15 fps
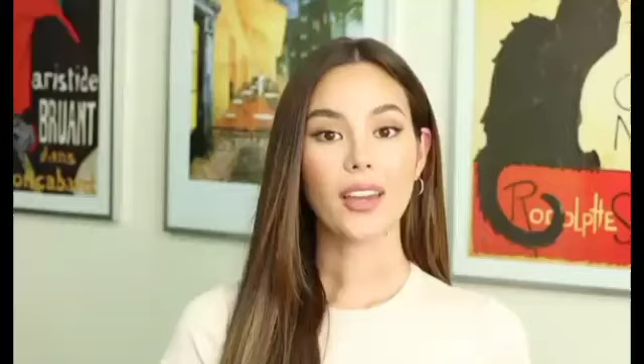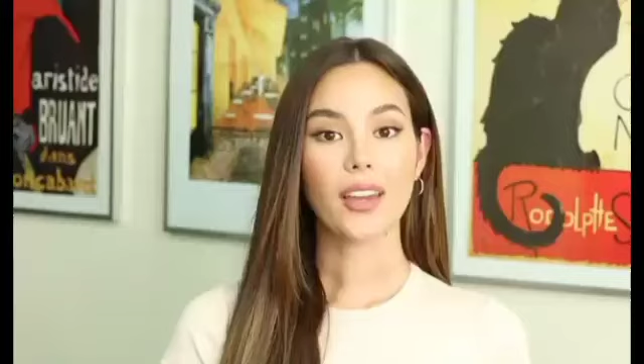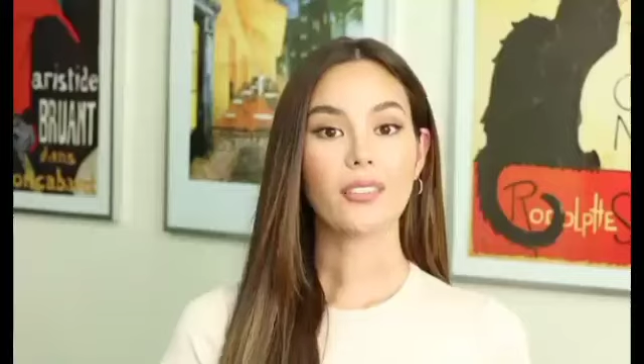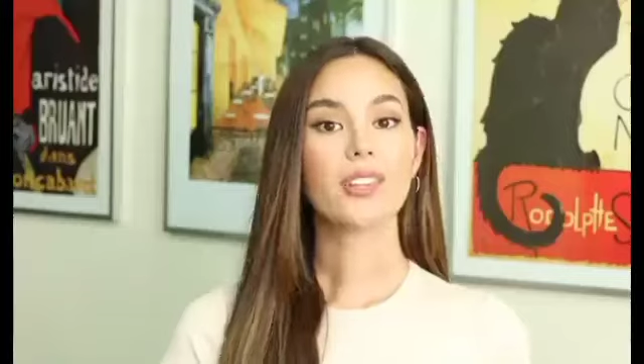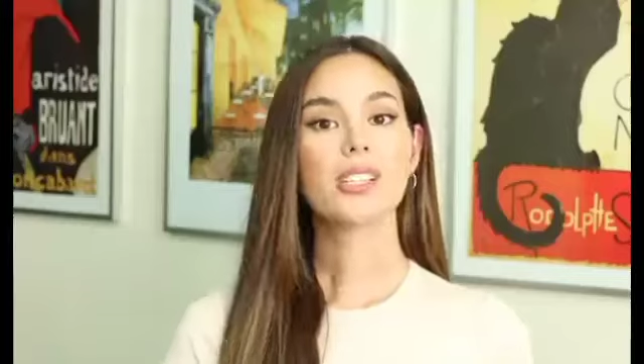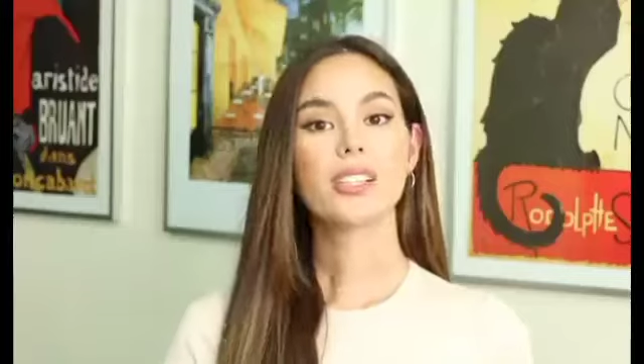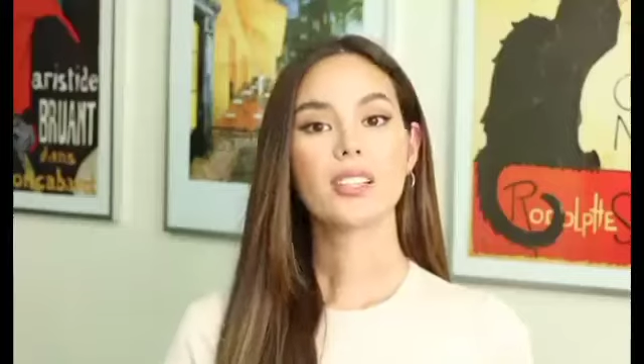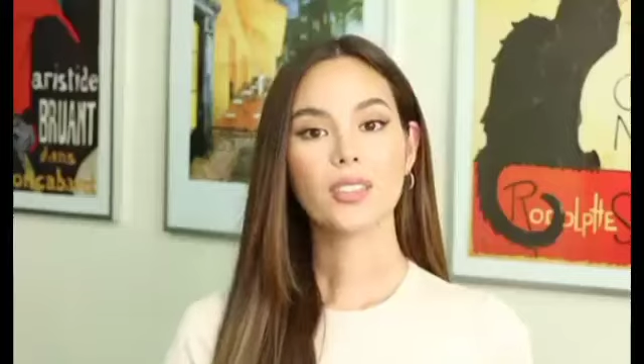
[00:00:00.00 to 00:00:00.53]

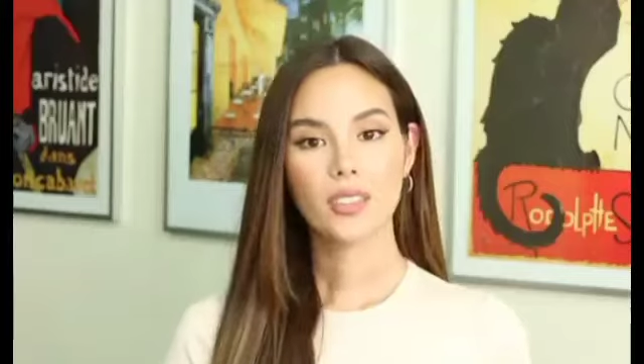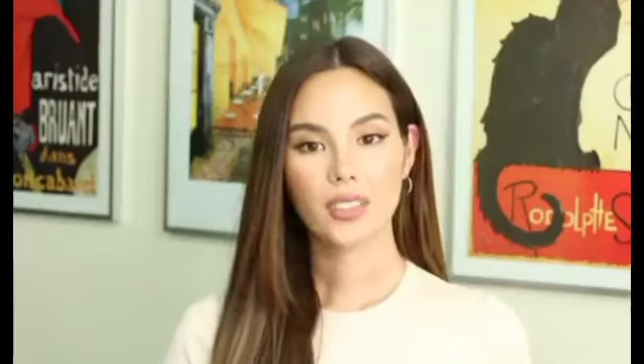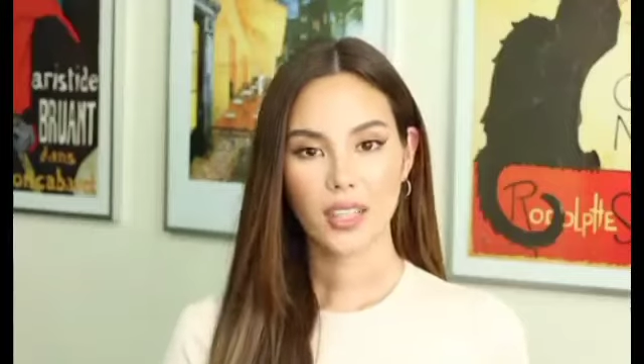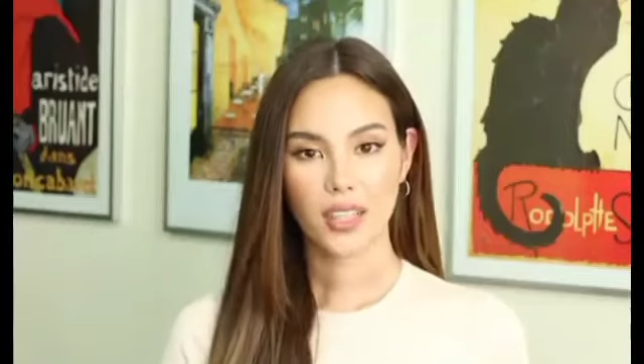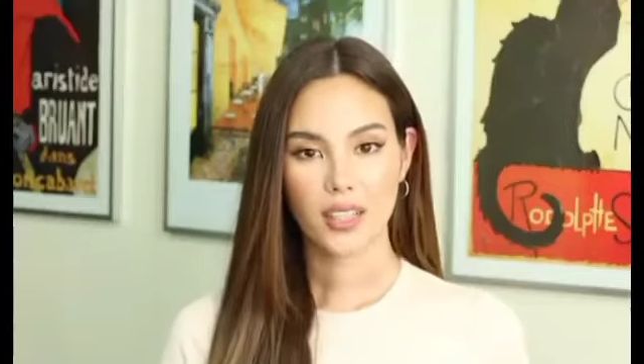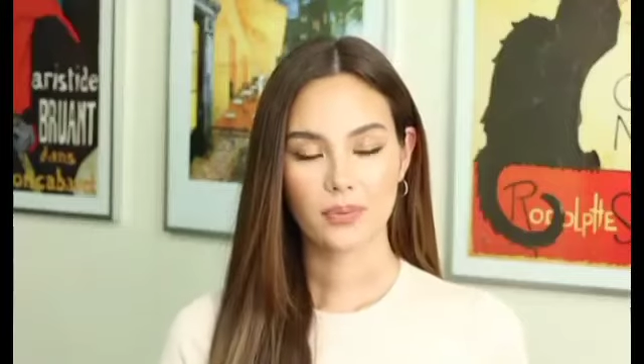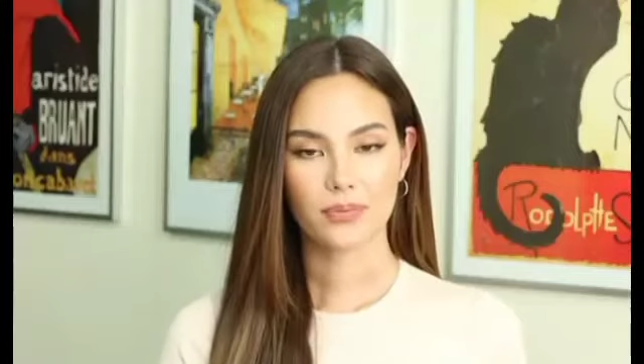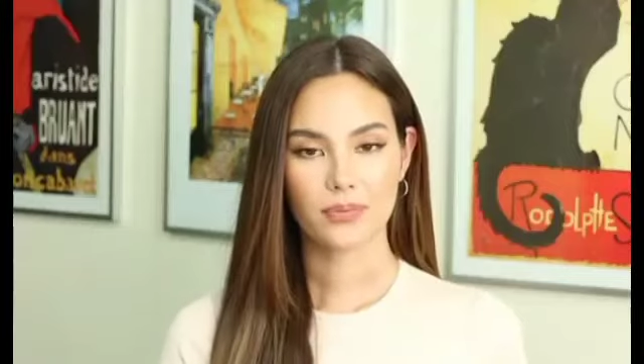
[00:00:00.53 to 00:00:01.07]
Every single
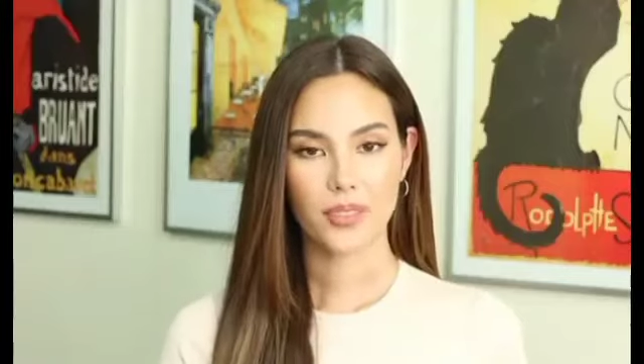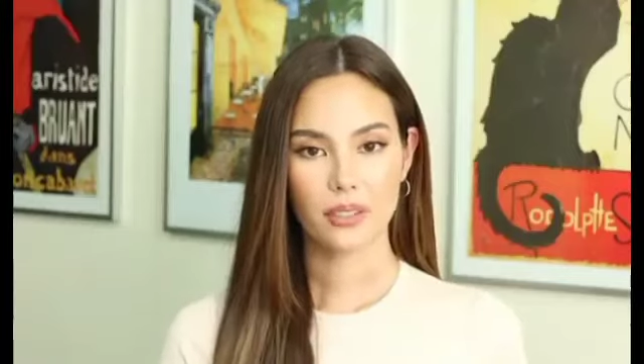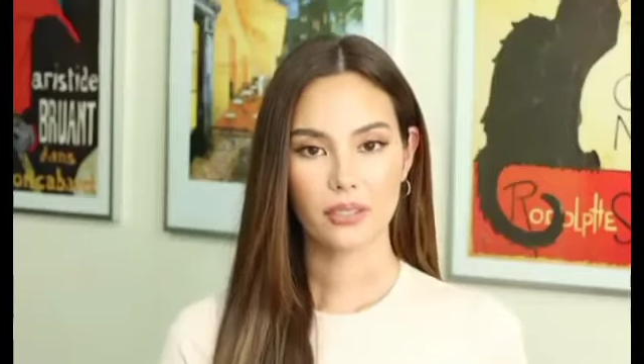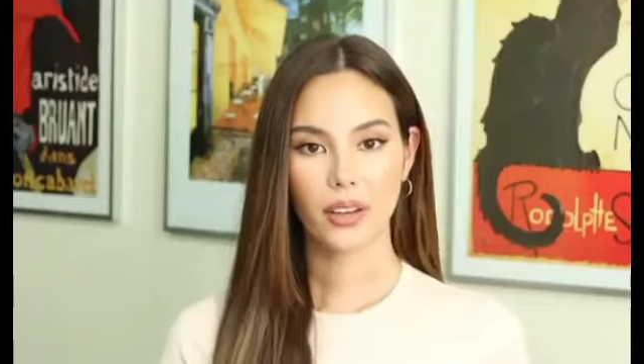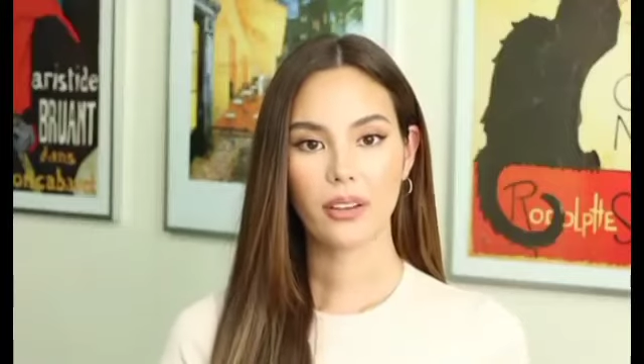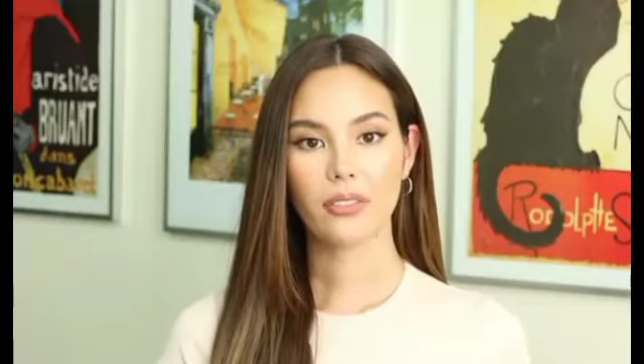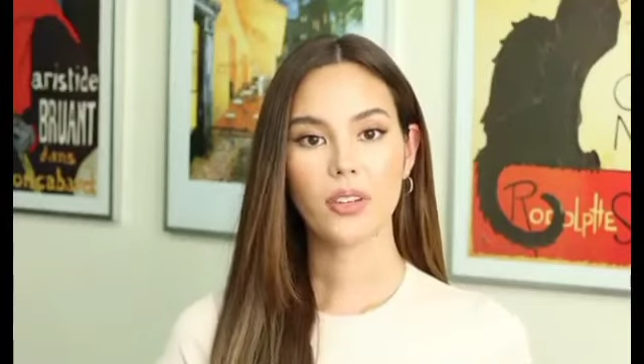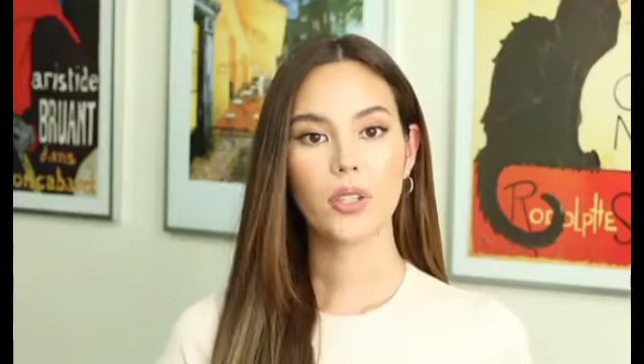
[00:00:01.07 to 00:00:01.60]
day,
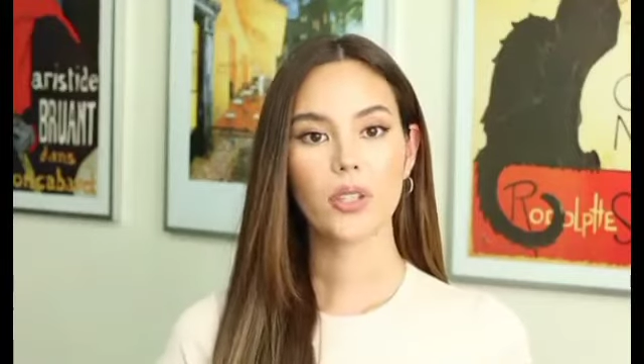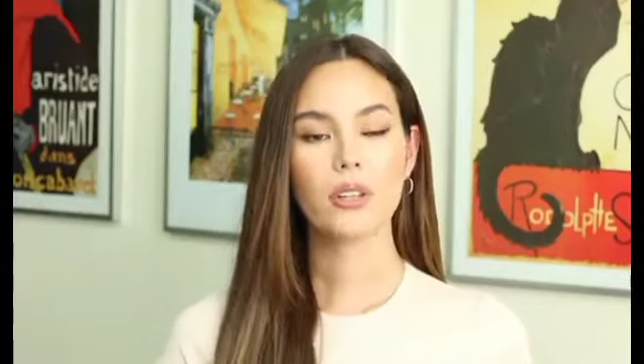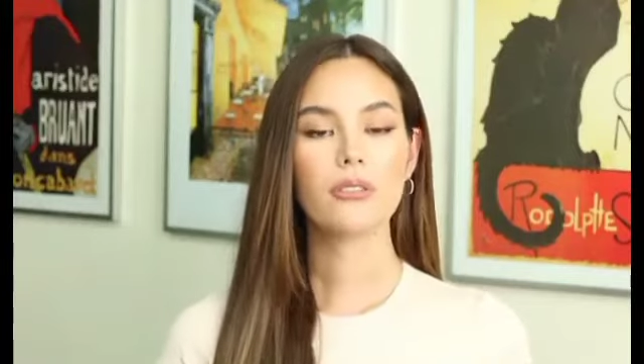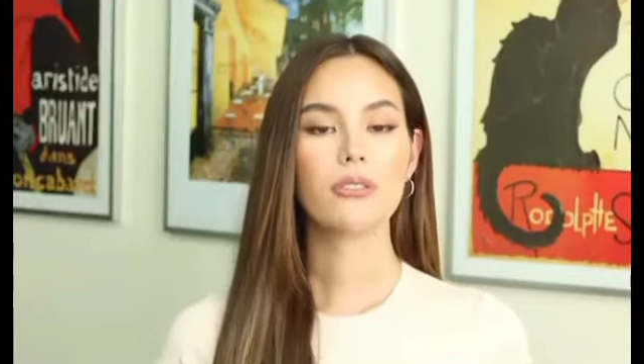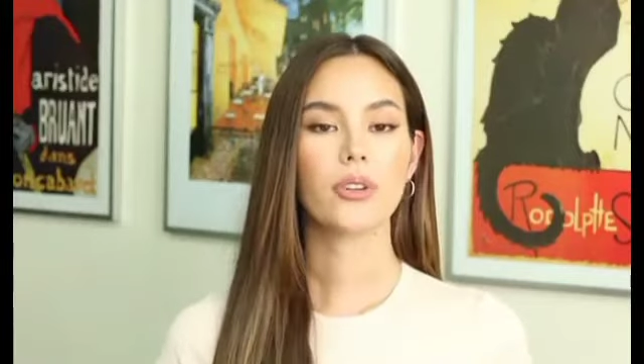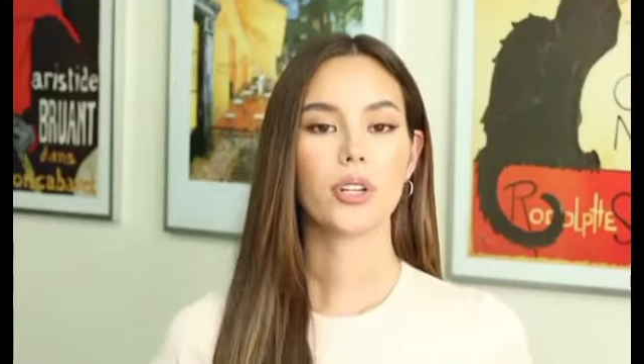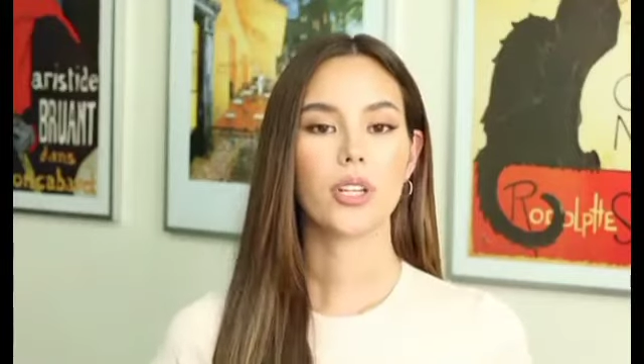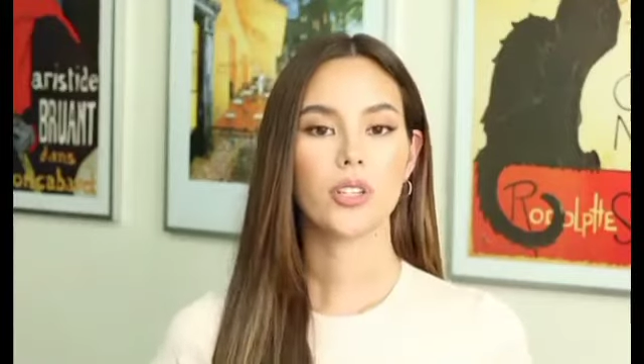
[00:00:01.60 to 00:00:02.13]

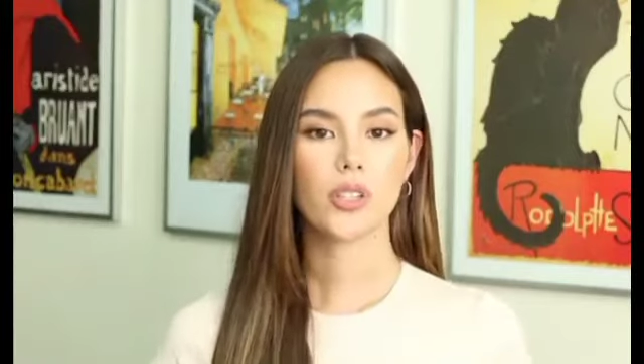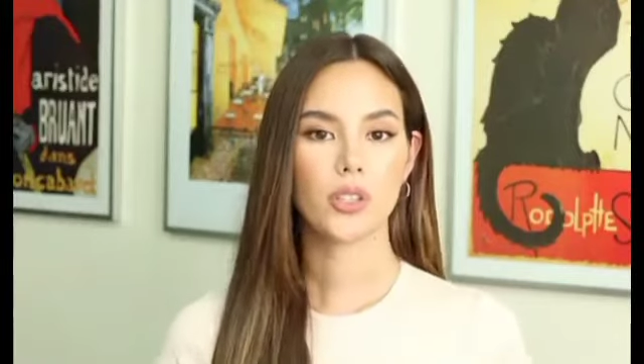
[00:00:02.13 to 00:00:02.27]
540